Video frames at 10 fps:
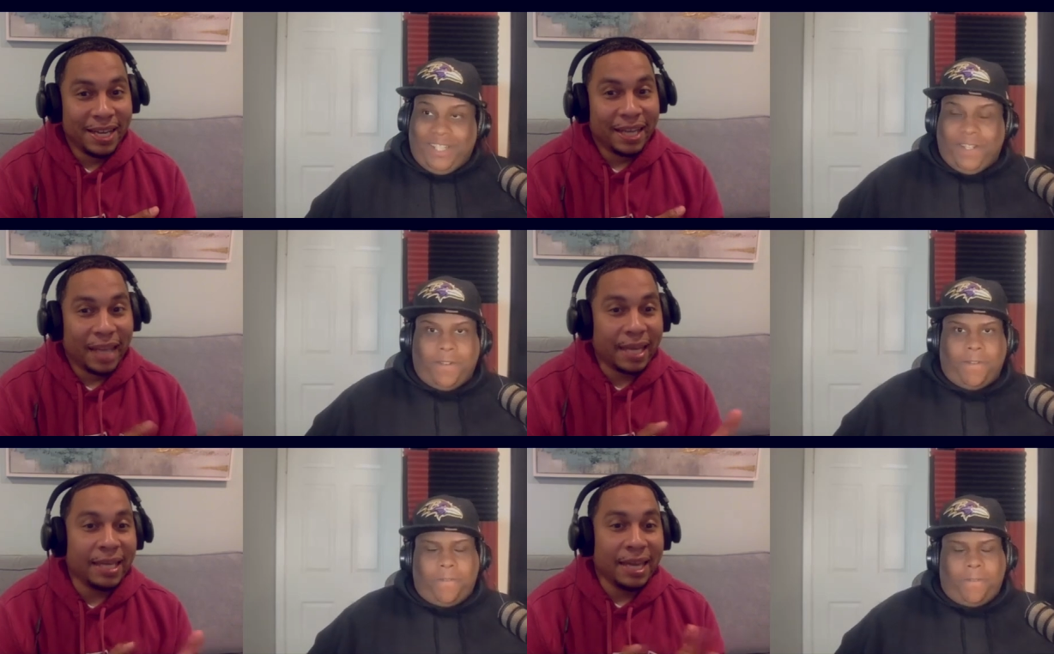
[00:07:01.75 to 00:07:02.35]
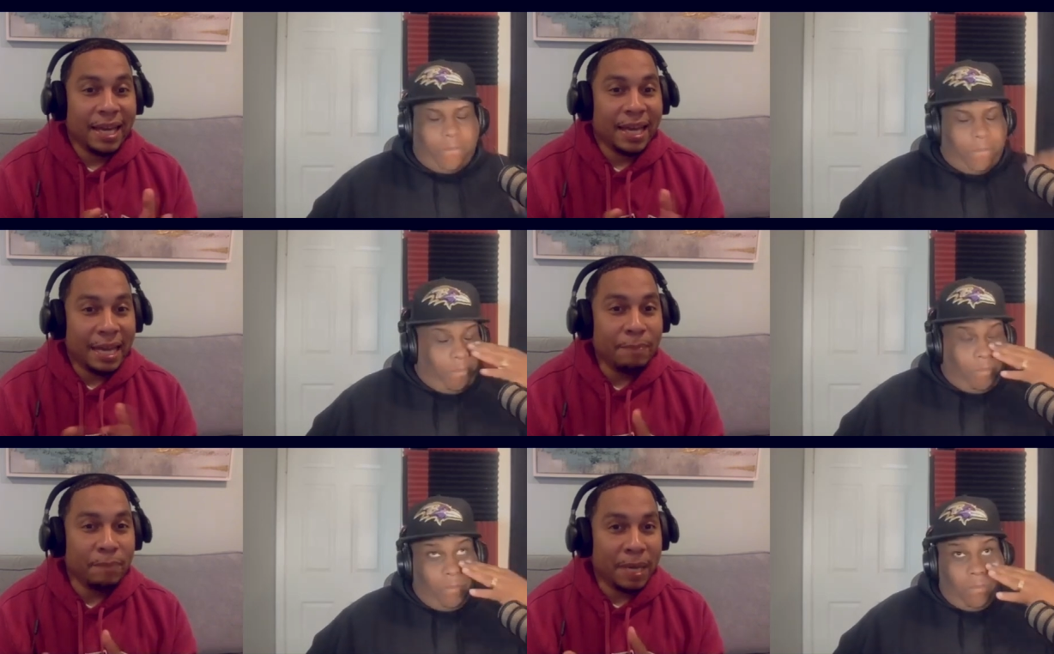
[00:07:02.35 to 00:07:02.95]
Speaker 1: Like
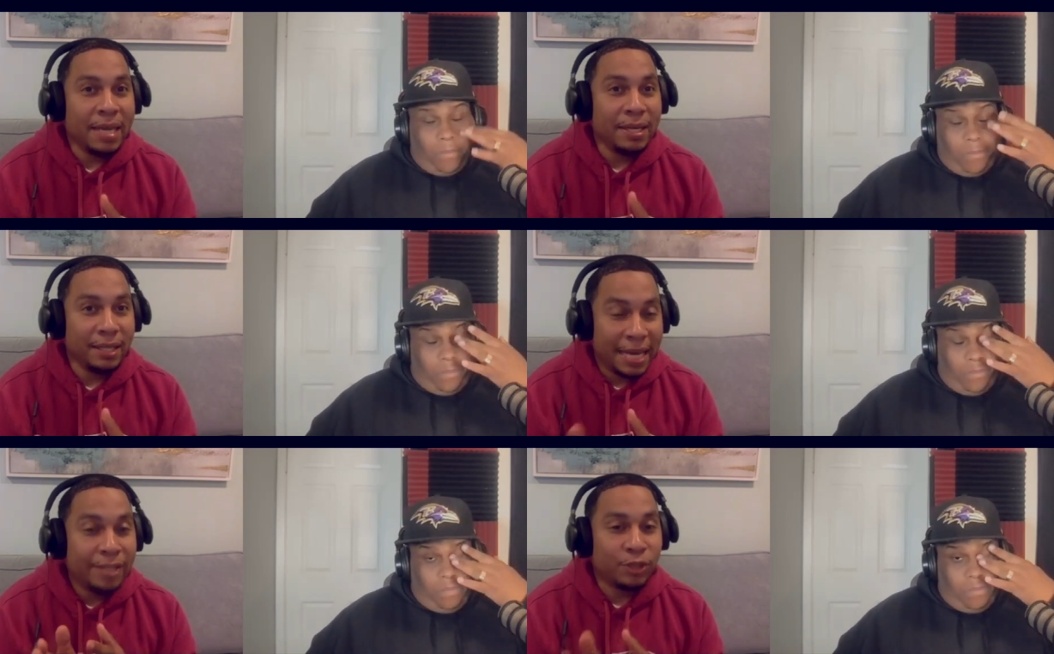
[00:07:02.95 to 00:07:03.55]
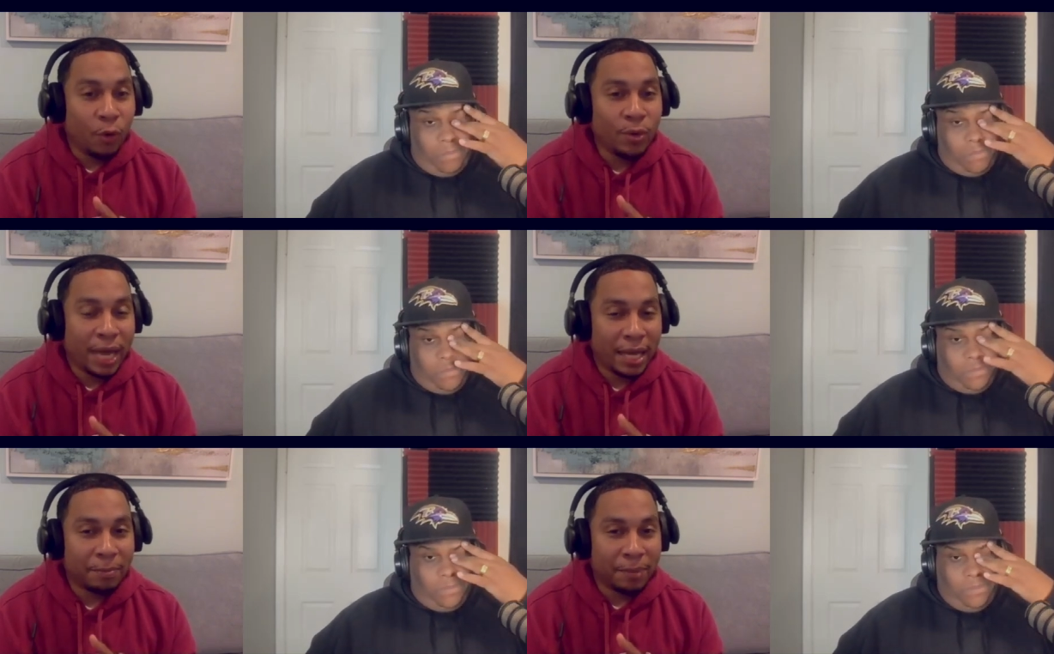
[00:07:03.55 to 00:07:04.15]
he he he told
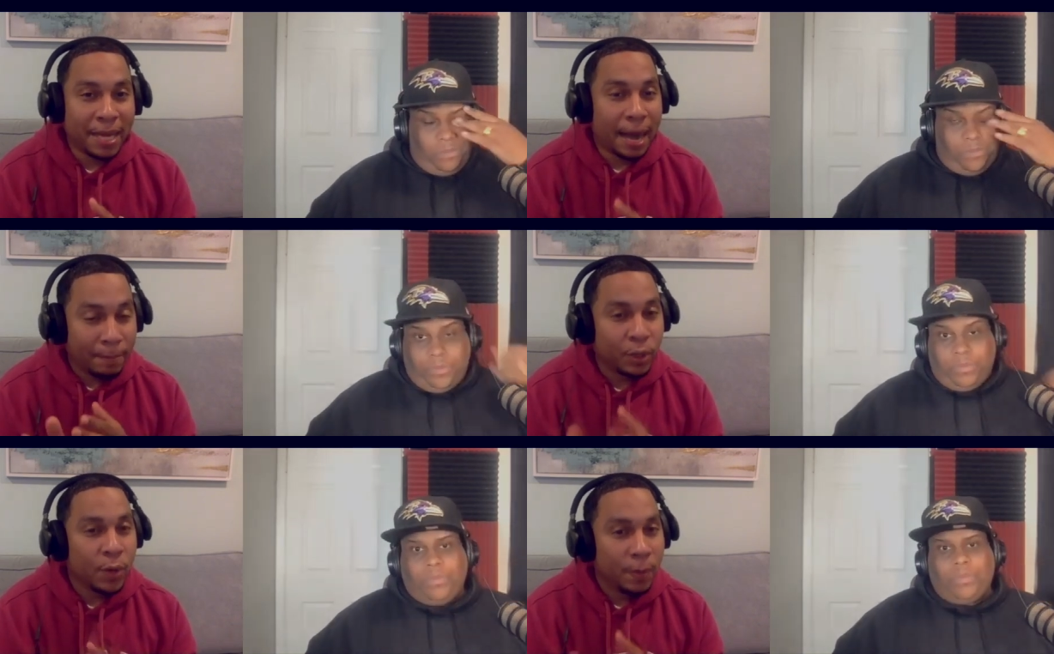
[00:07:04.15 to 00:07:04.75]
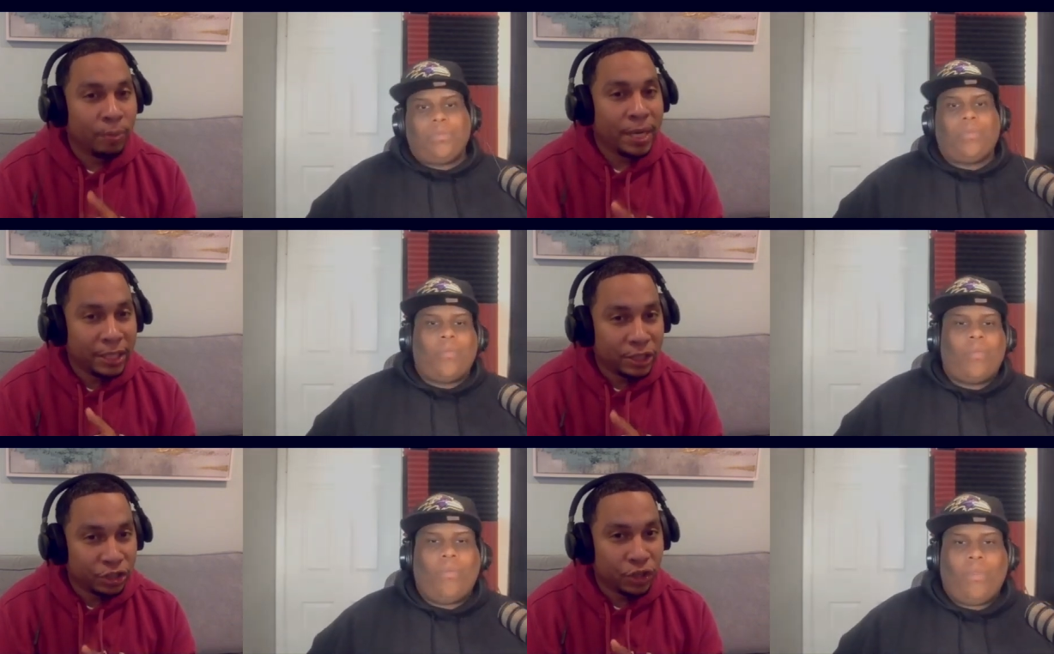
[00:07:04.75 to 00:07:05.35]
Caleb Plant, "I'm gonna break
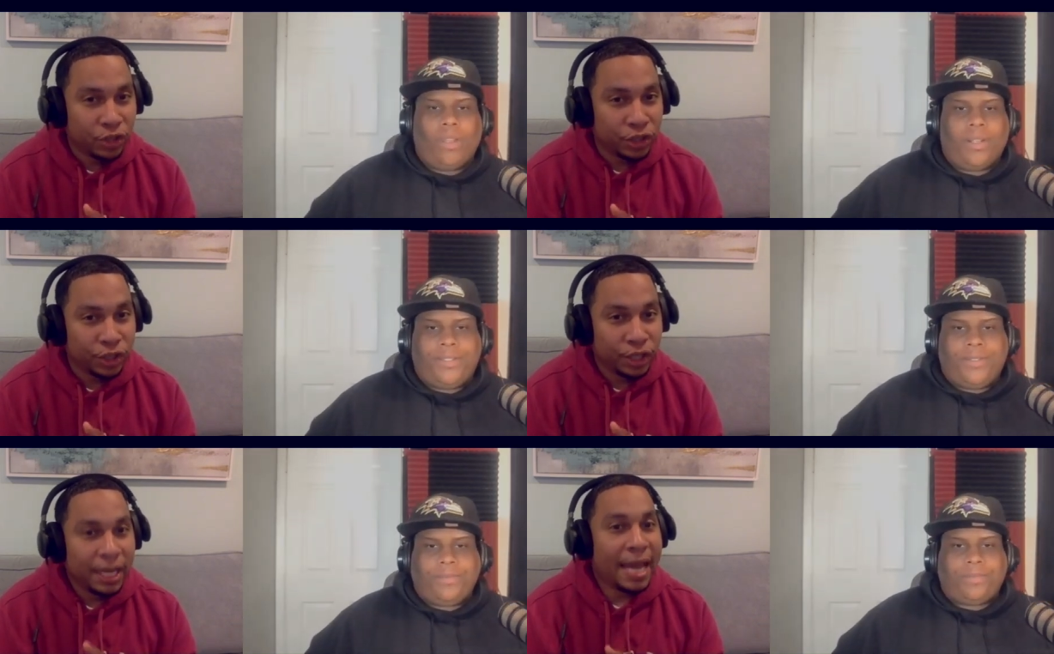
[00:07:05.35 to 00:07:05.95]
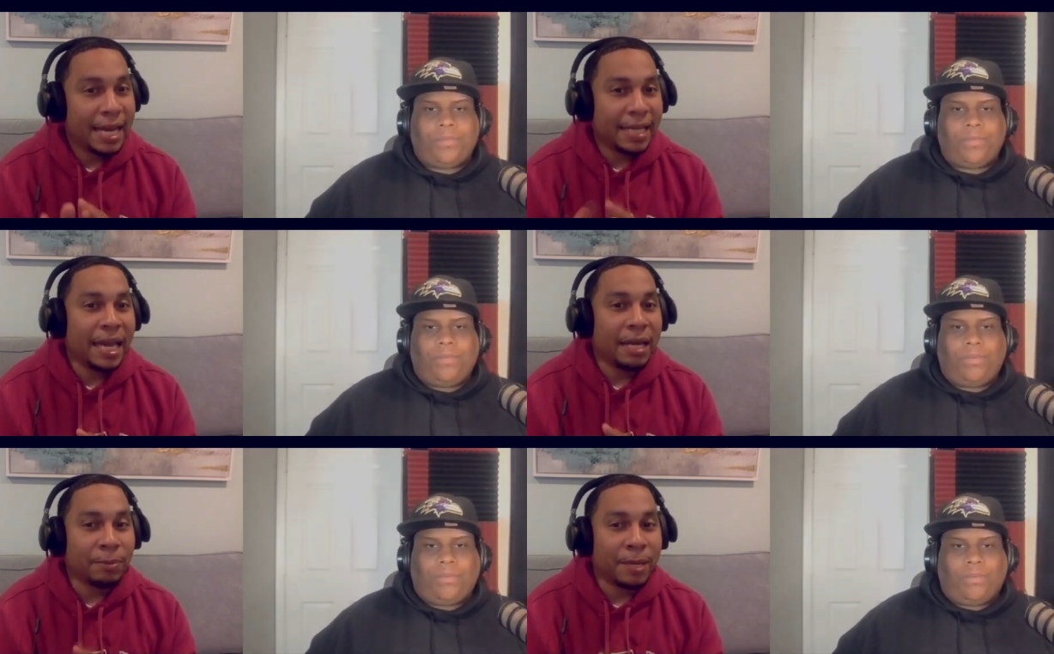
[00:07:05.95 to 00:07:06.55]
your jaw," and then
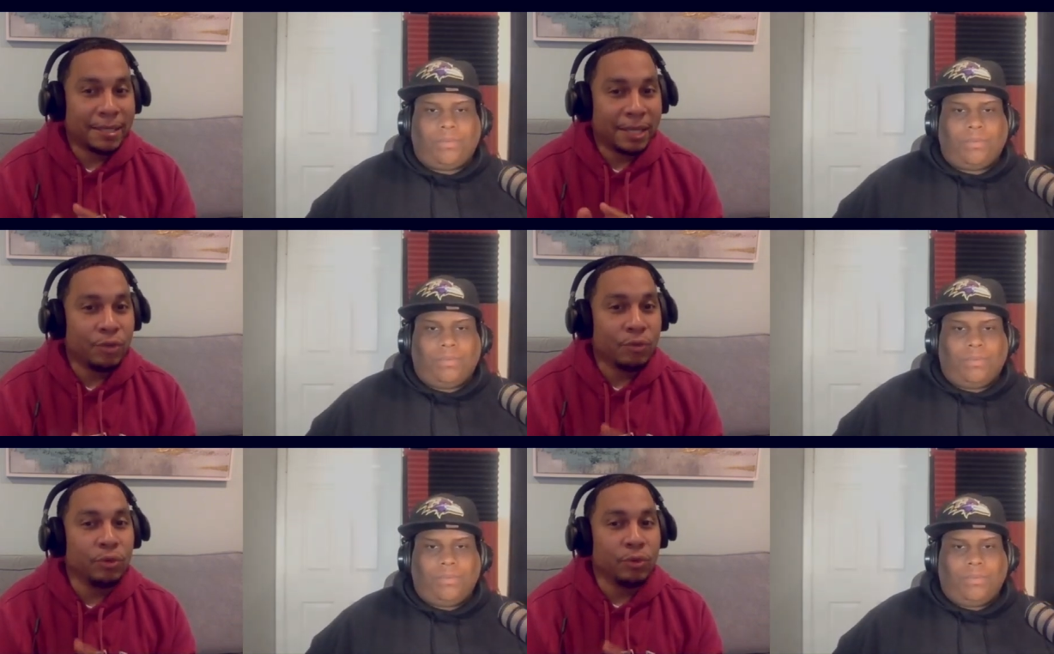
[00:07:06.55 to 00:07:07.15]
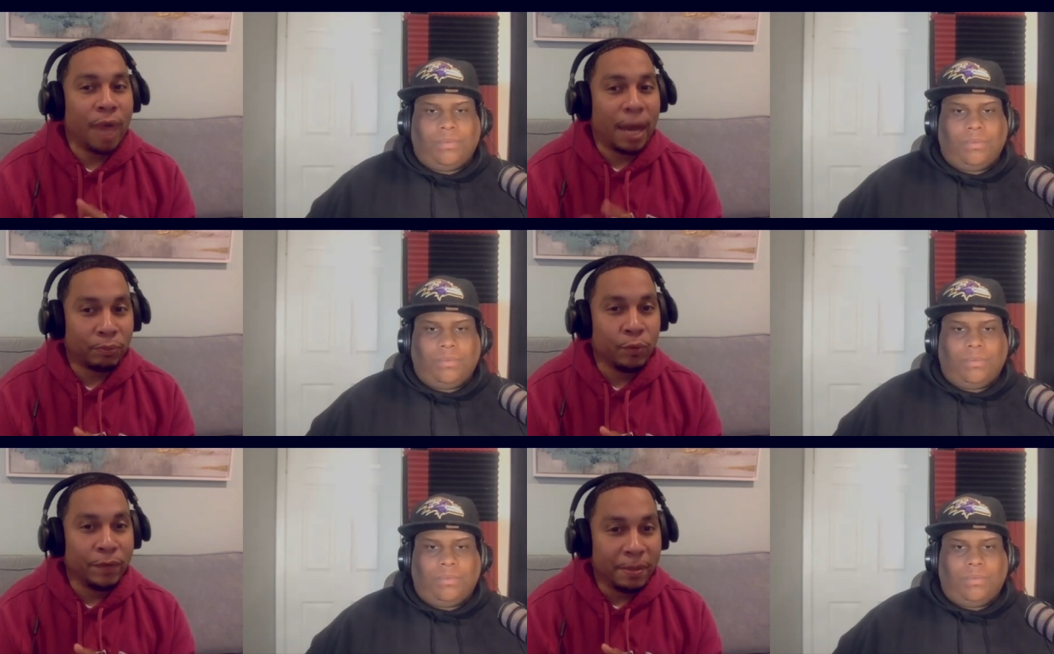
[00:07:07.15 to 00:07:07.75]
Caleb Plant said, "You you got to
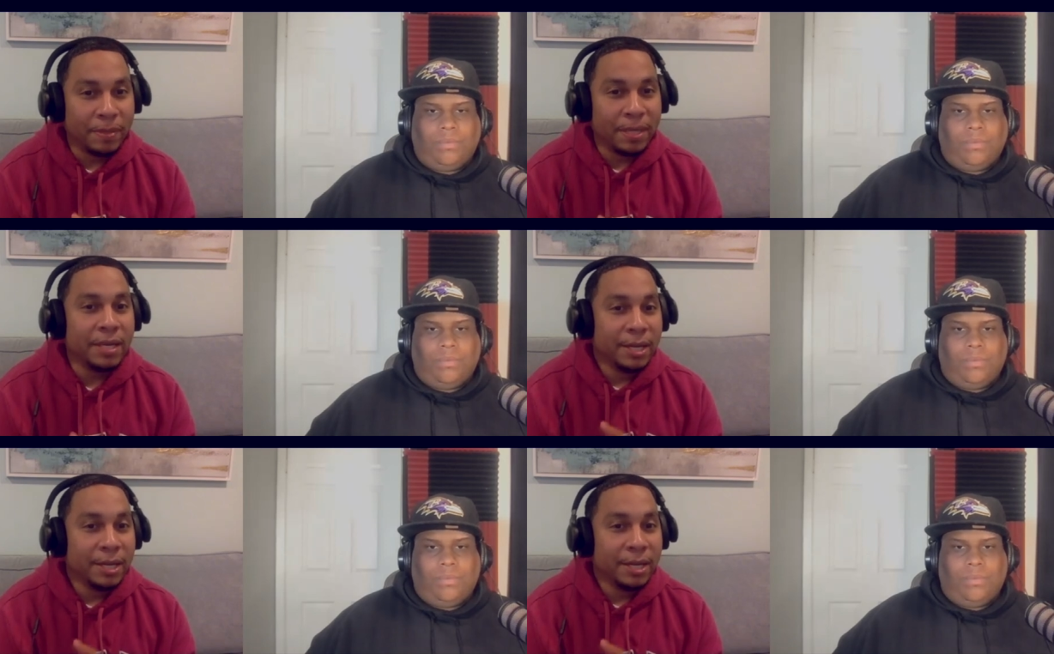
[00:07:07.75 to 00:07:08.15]
prove it to me."